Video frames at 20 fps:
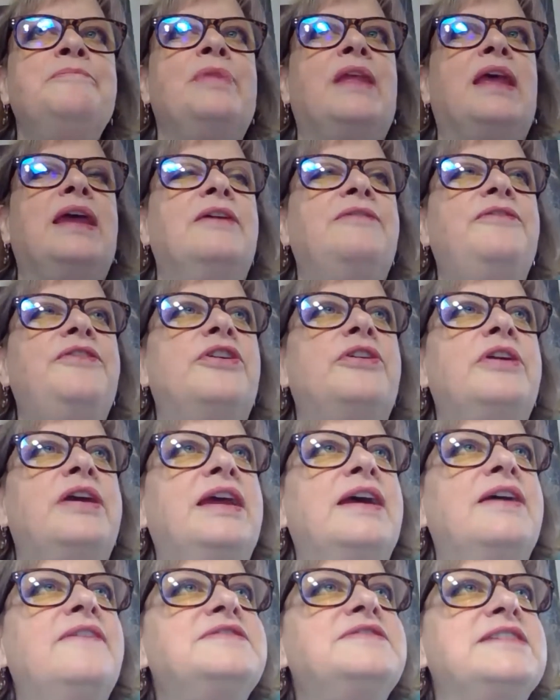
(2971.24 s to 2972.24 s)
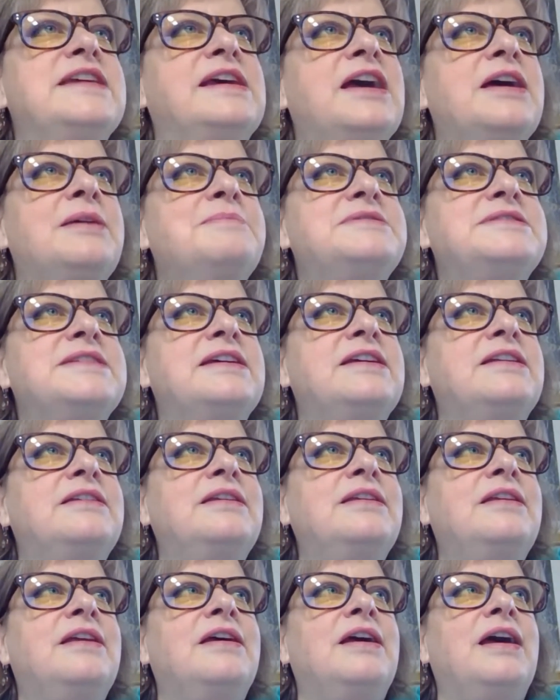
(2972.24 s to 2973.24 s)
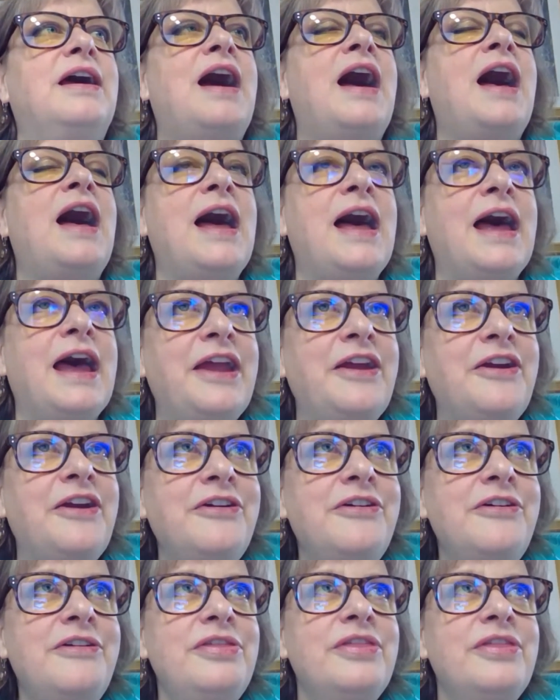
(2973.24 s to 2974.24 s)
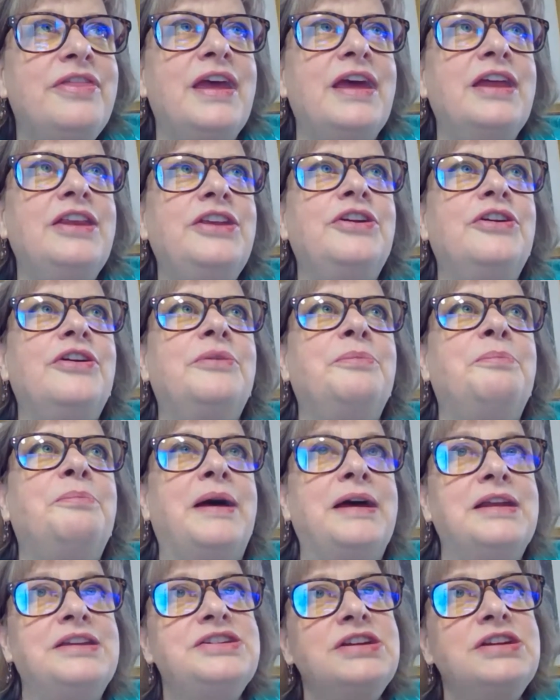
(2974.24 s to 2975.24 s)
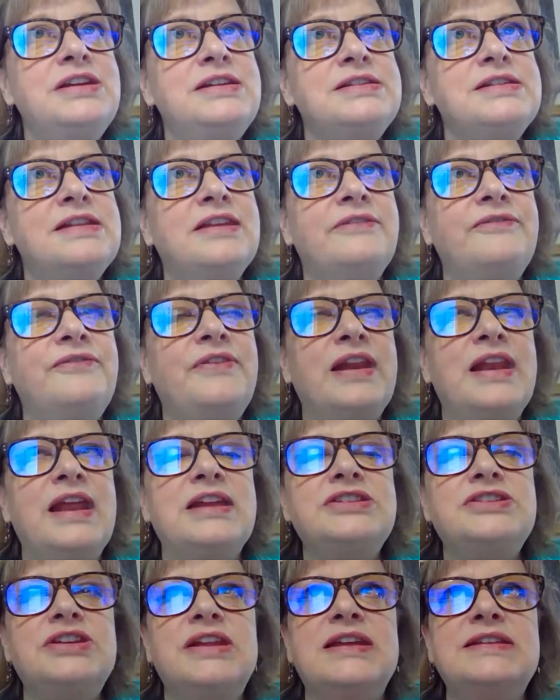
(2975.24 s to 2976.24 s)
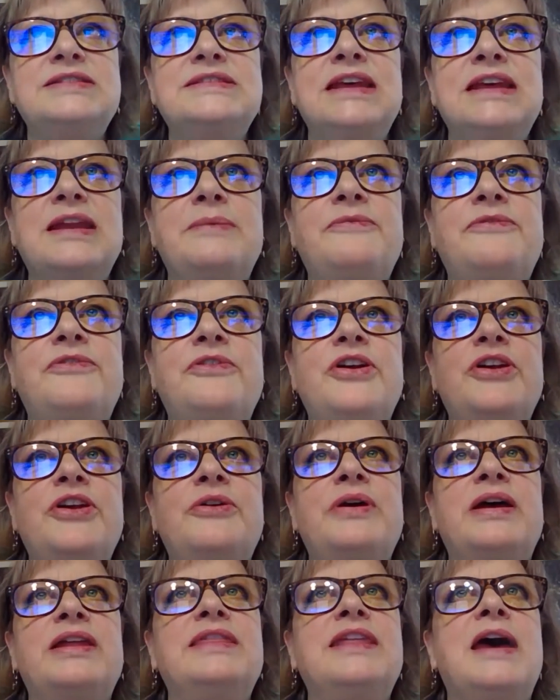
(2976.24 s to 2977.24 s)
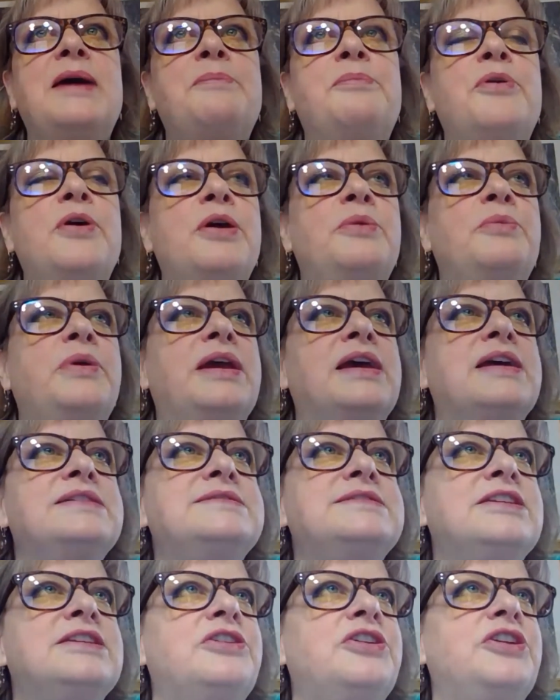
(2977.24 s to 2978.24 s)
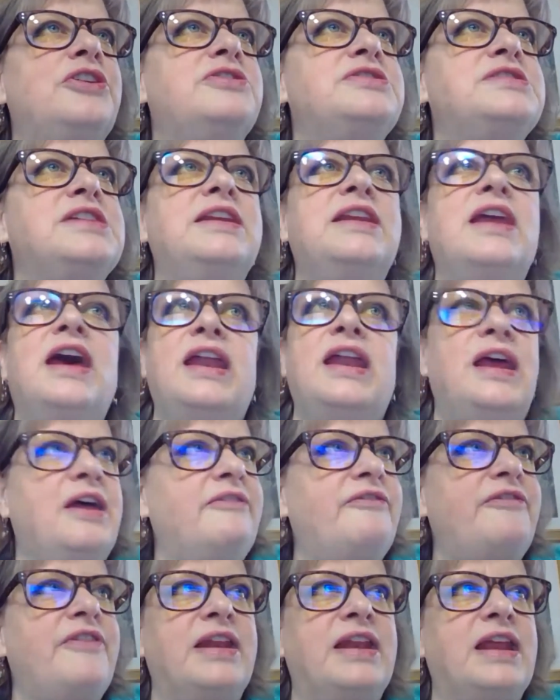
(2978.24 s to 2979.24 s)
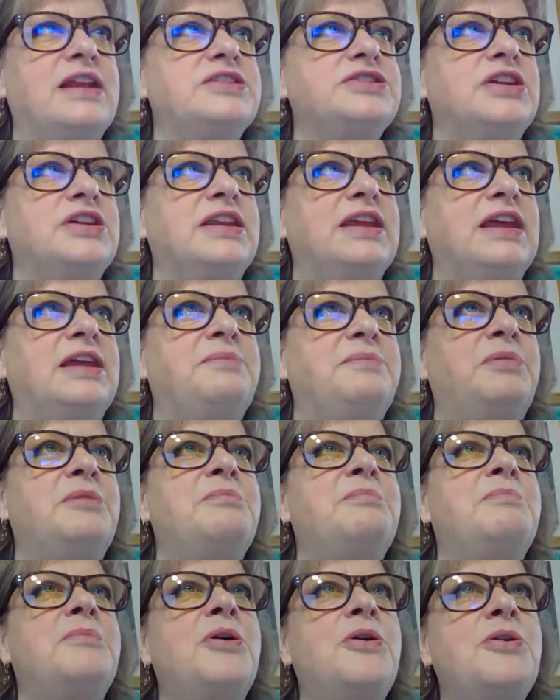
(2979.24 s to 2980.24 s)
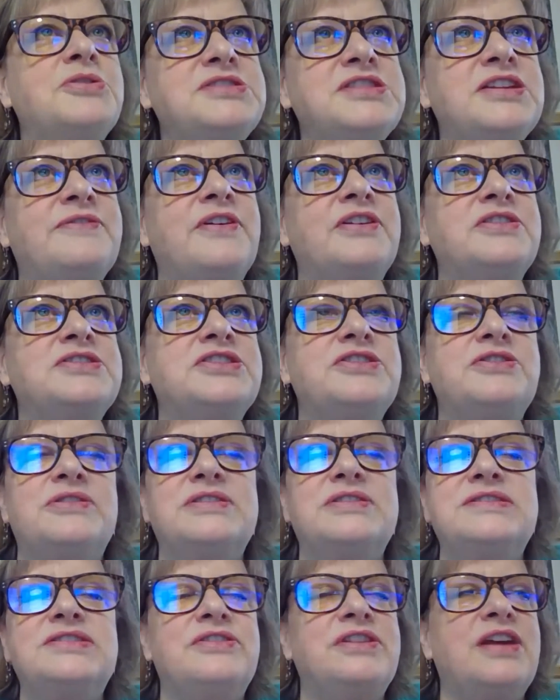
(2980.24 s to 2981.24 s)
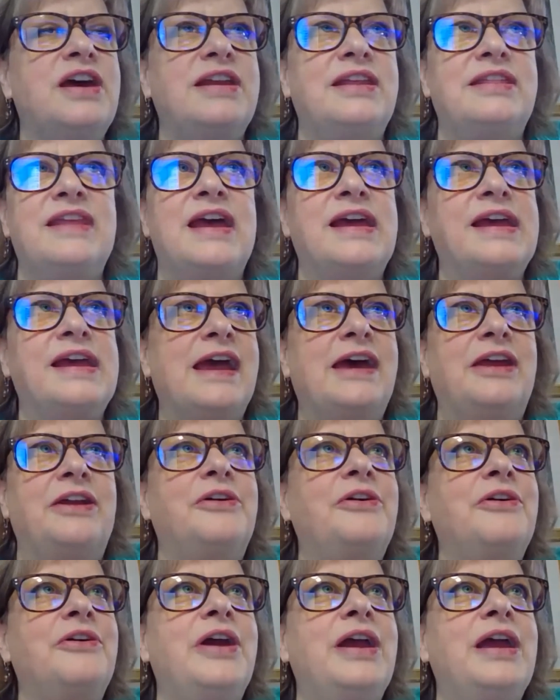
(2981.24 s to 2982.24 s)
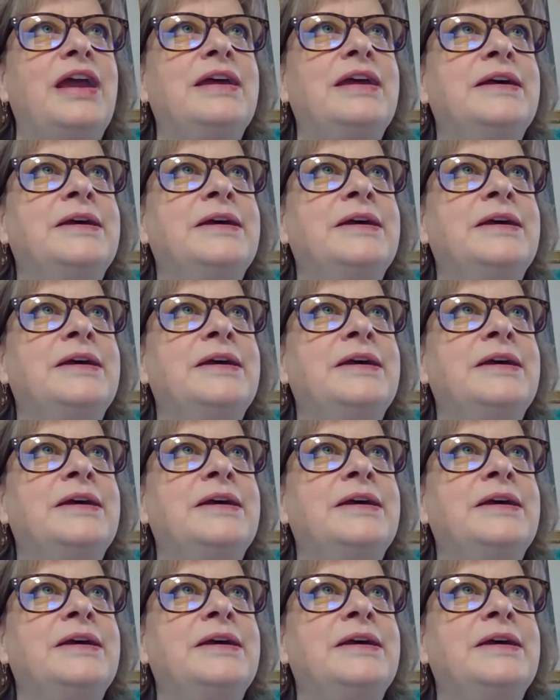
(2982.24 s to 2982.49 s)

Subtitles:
If your EFC comes in higher than your budget that financial aid set up for you, at that point, we consider you to not have financial need, but most of our students are not in that category.